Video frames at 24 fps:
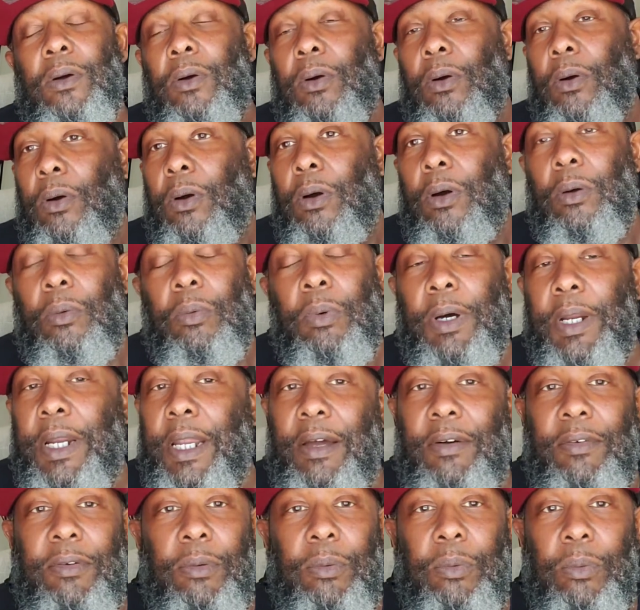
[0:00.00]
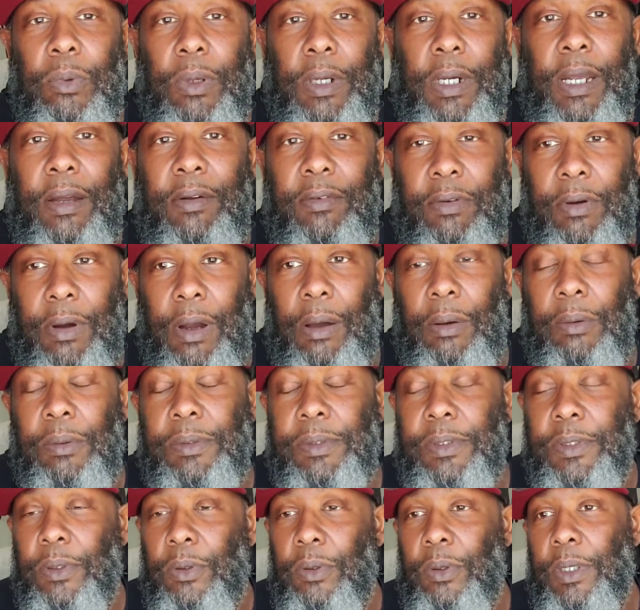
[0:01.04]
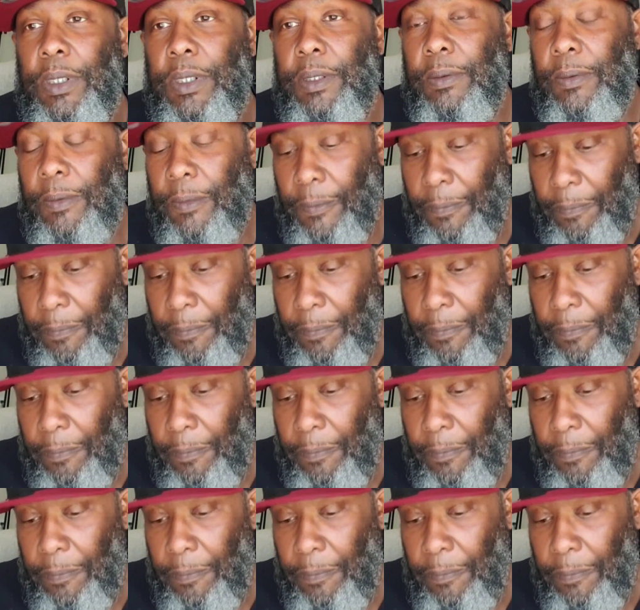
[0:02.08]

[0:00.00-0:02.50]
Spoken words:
or whatever I was doing.